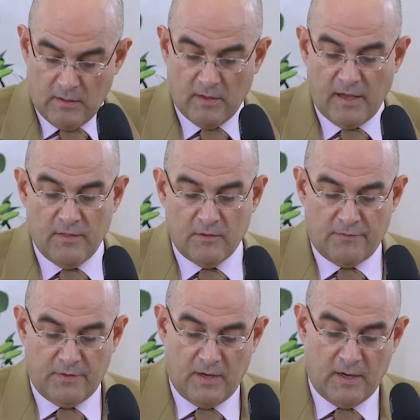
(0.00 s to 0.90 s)
End
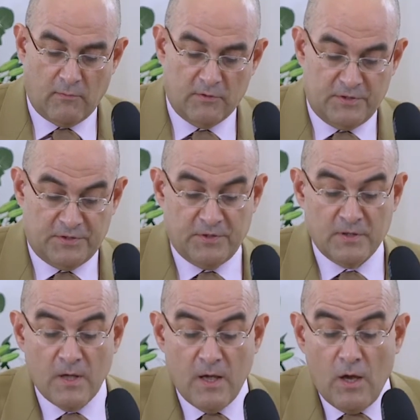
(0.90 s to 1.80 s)
of the quotation.
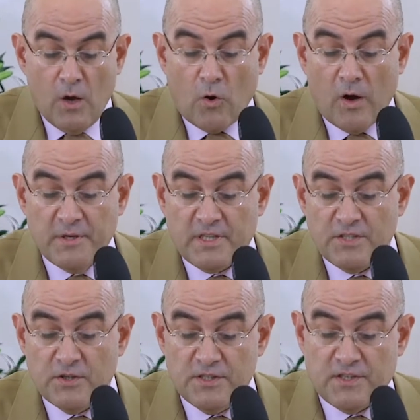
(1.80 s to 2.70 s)

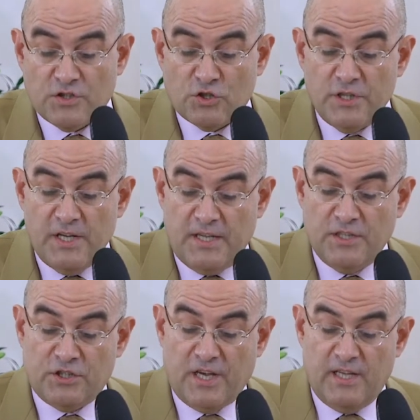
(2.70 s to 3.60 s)
Cohabitation is a
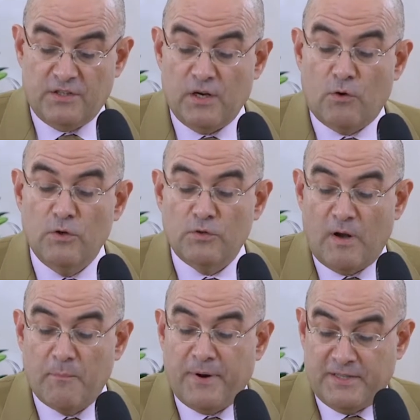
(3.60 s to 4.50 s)
striking change in
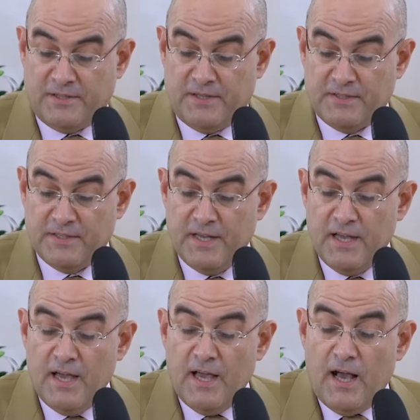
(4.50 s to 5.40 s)
cultural patterns,
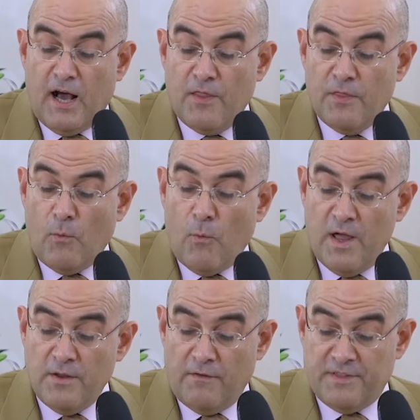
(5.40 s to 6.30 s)
and
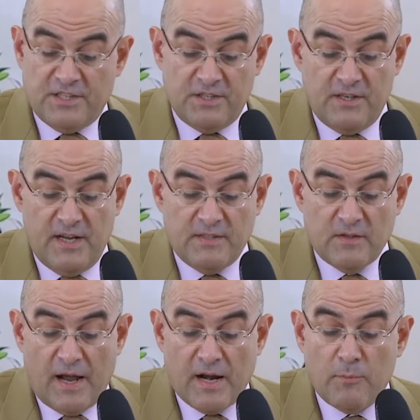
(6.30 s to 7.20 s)
one of the generates
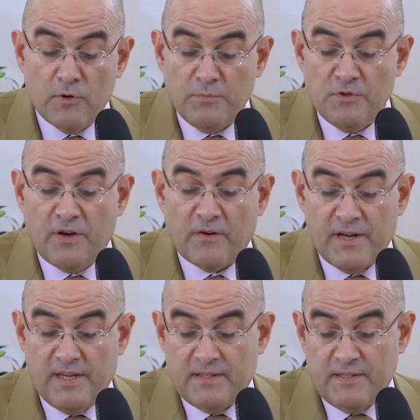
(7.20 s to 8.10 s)
an abrupt
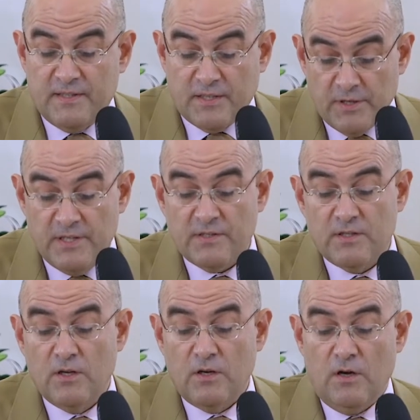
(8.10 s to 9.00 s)
decrease
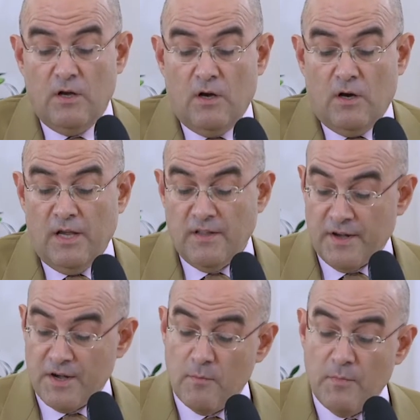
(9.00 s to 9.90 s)
in
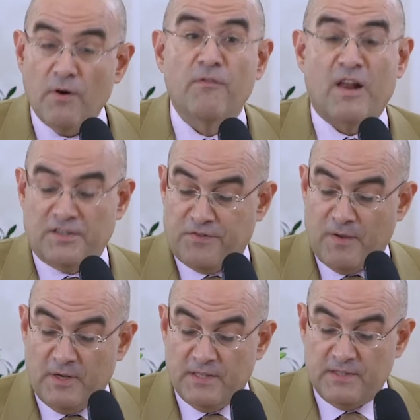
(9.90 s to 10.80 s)
the number of large
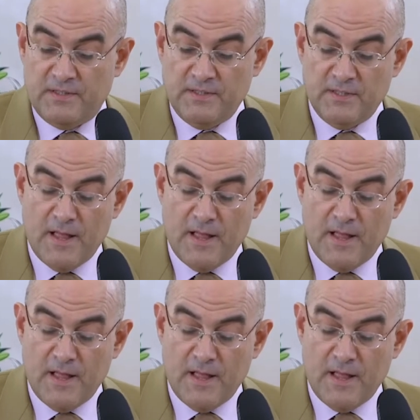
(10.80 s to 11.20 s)
families.